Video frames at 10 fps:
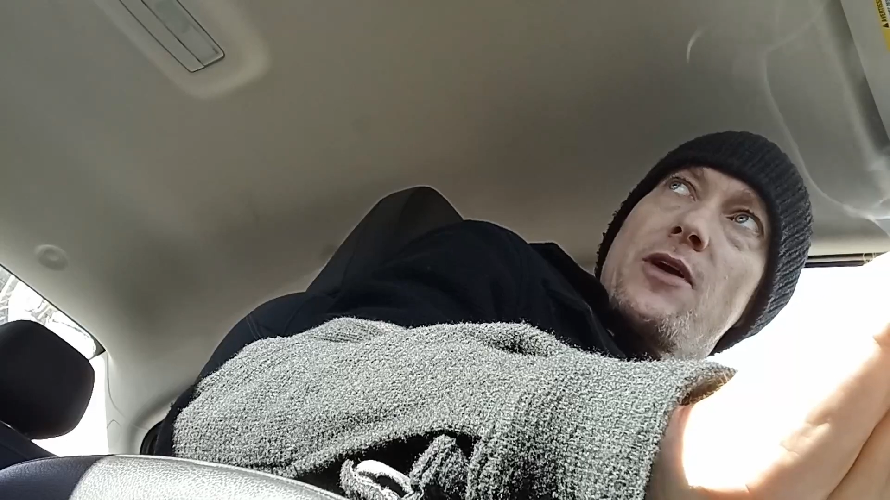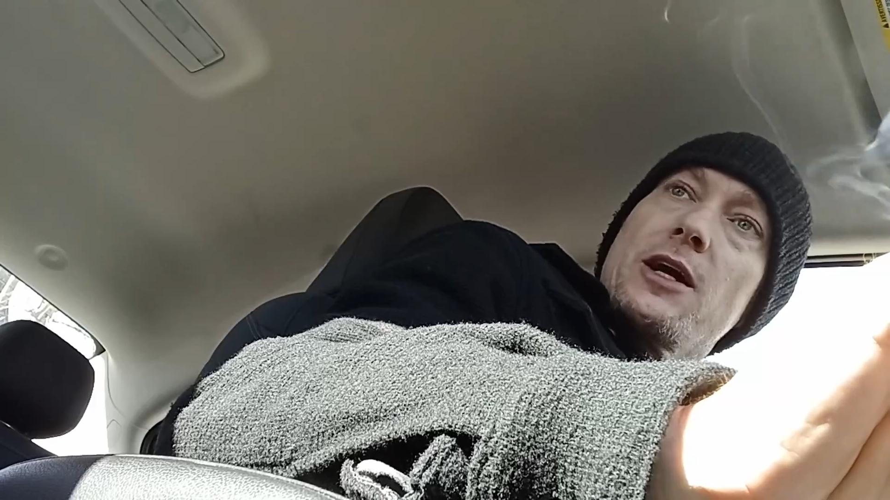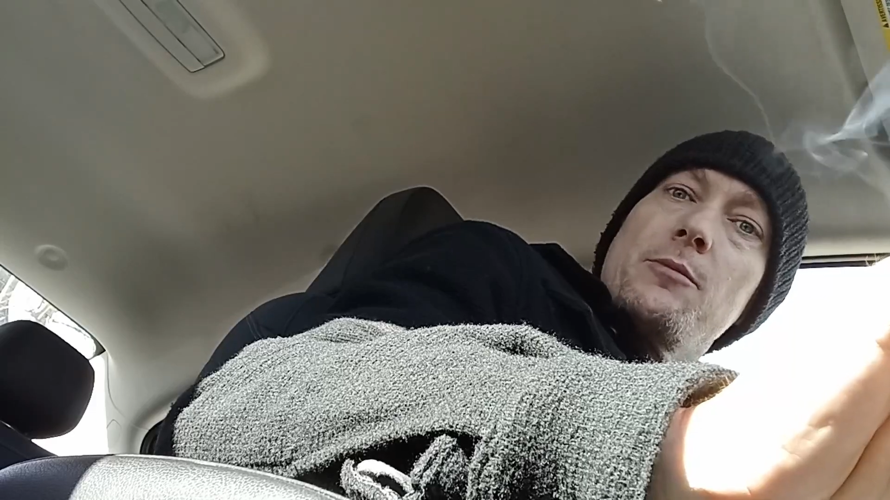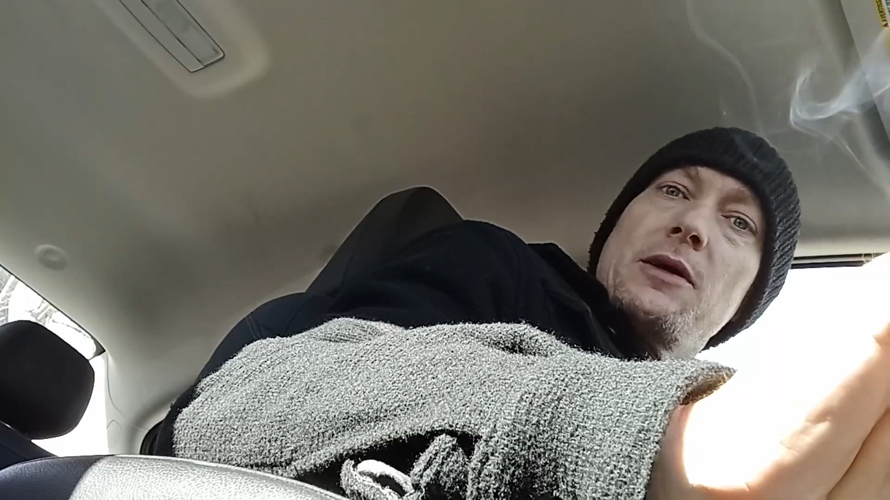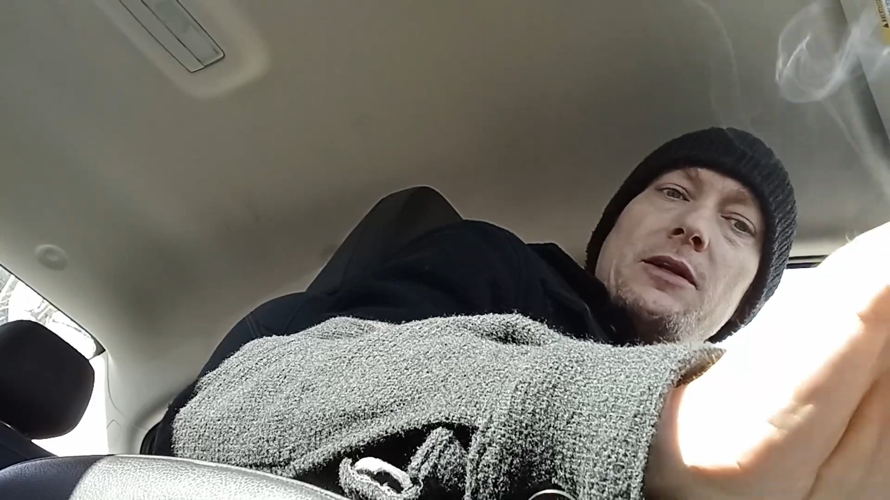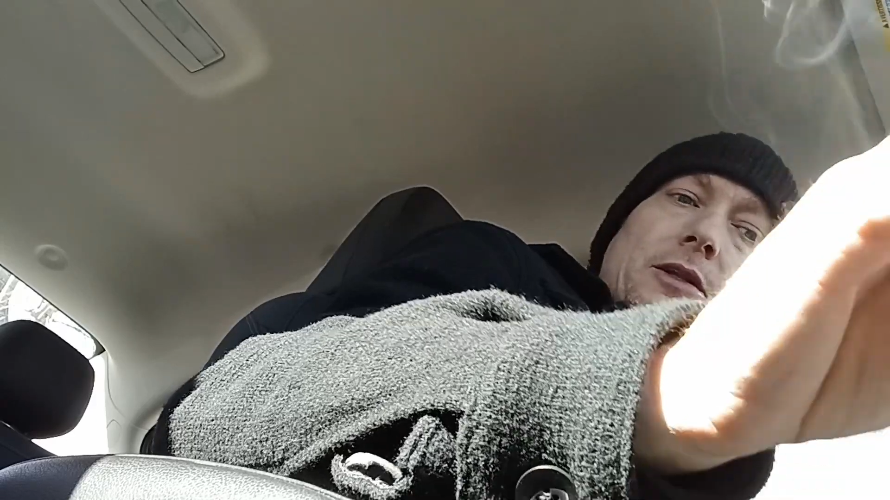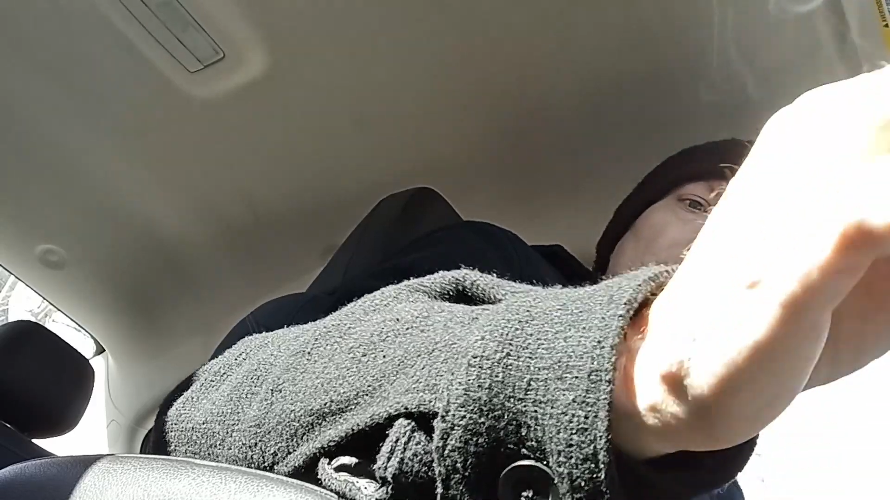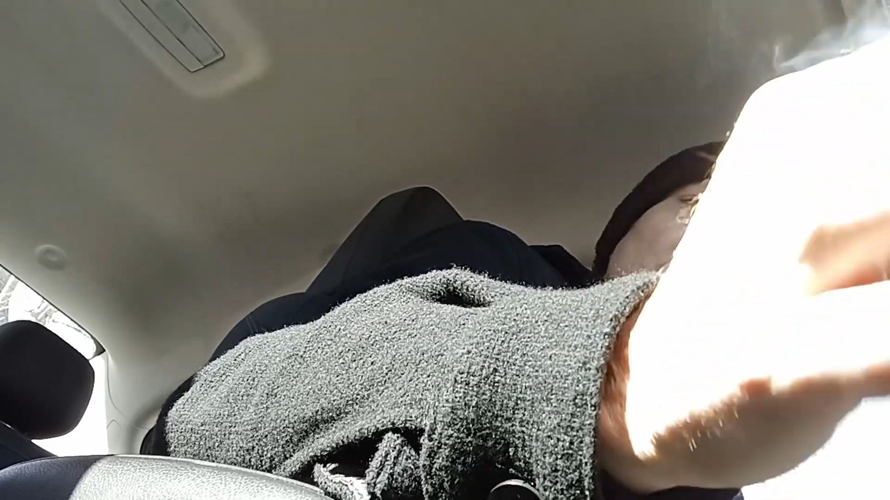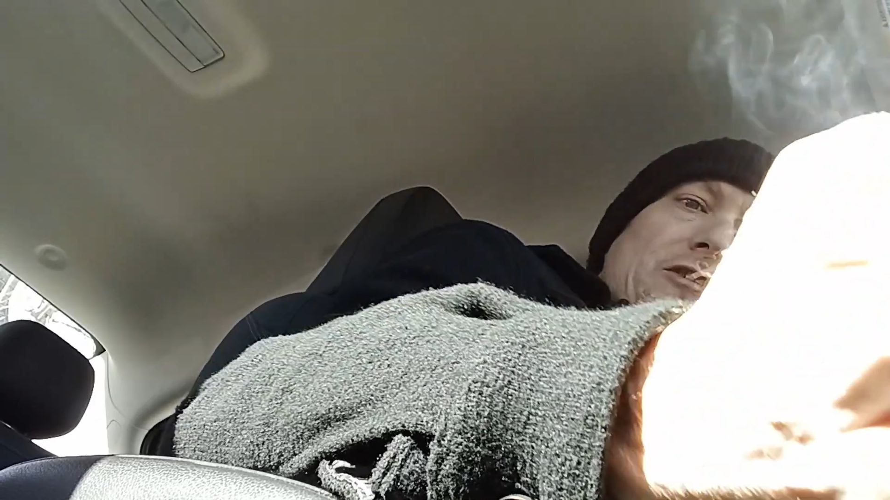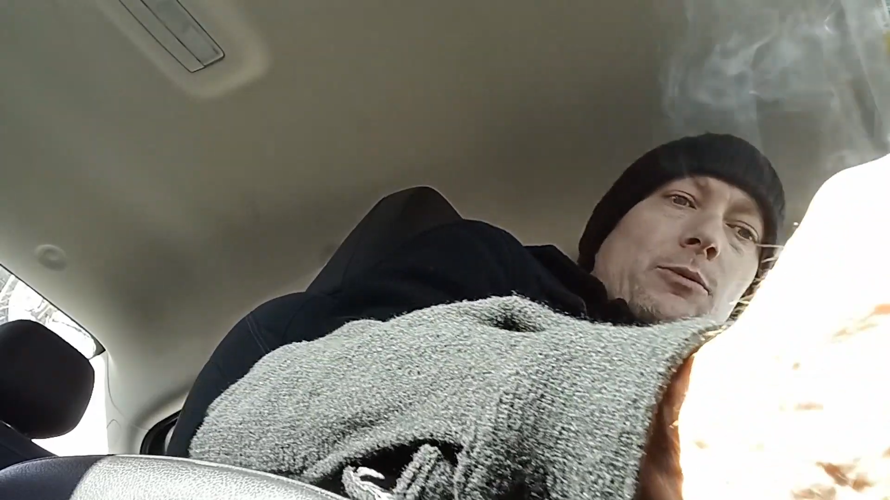recommending the
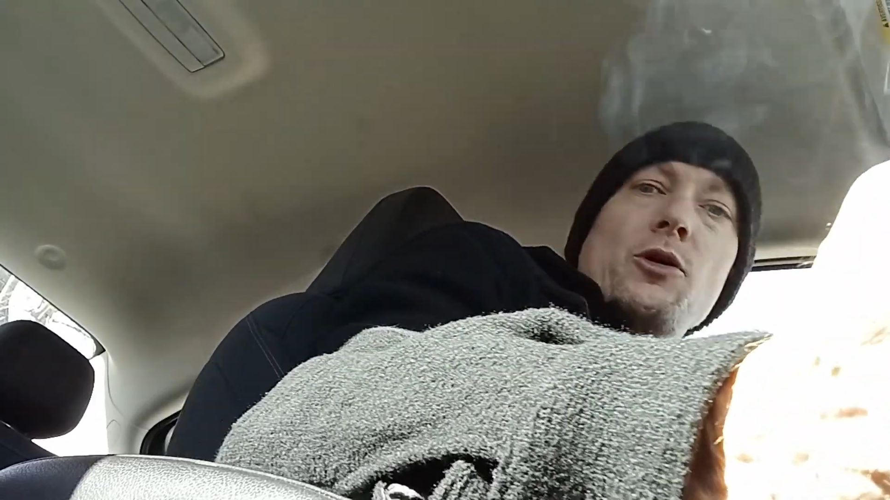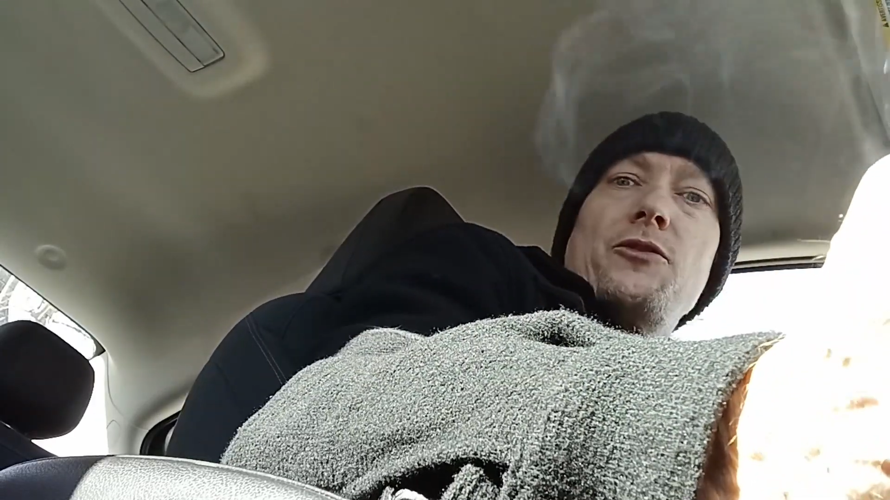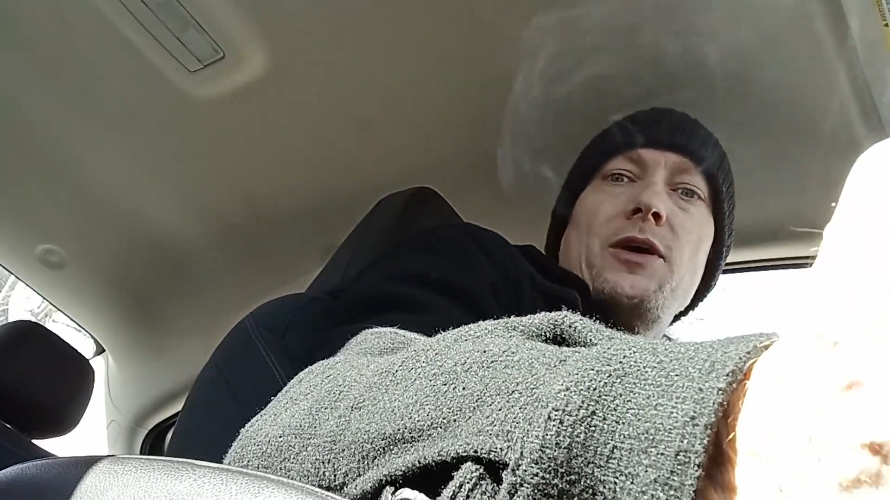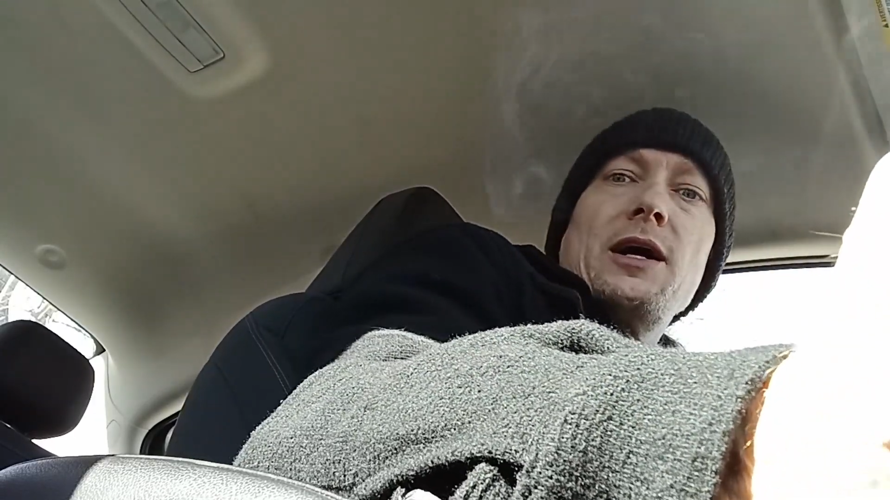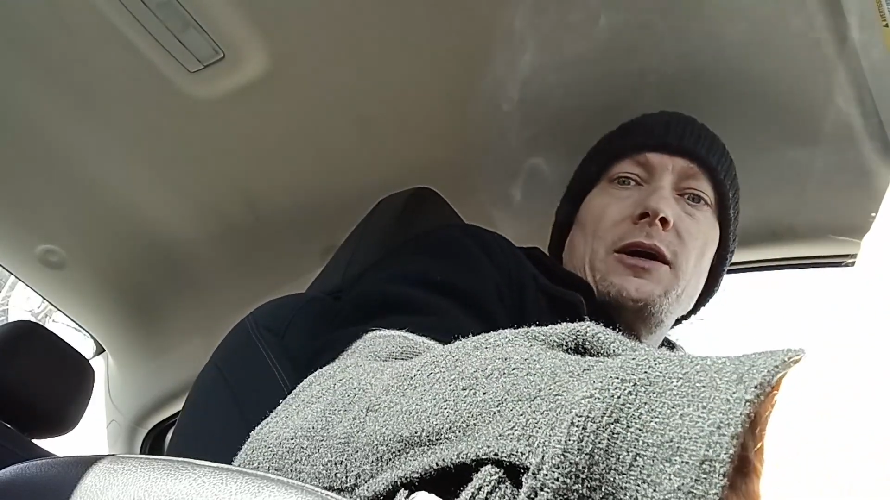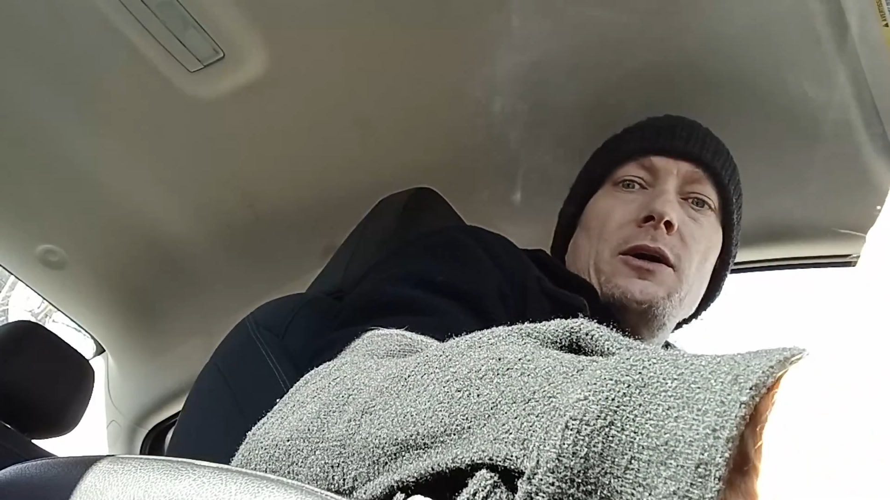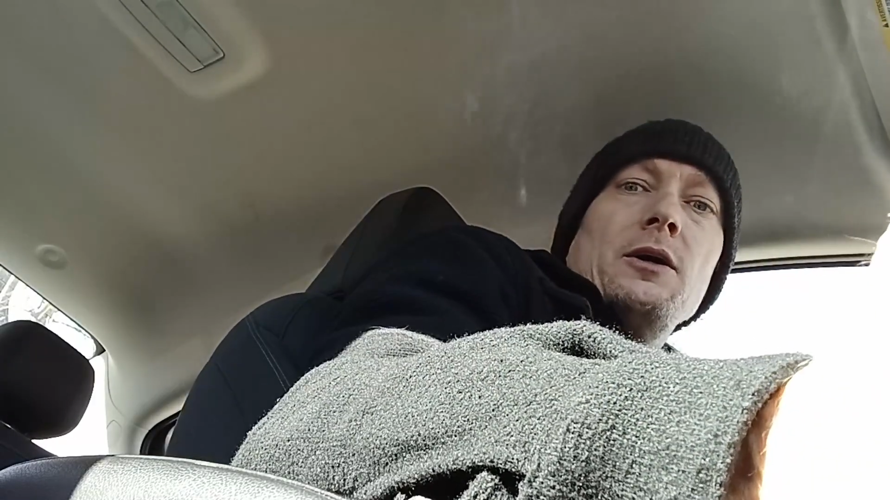flavor profile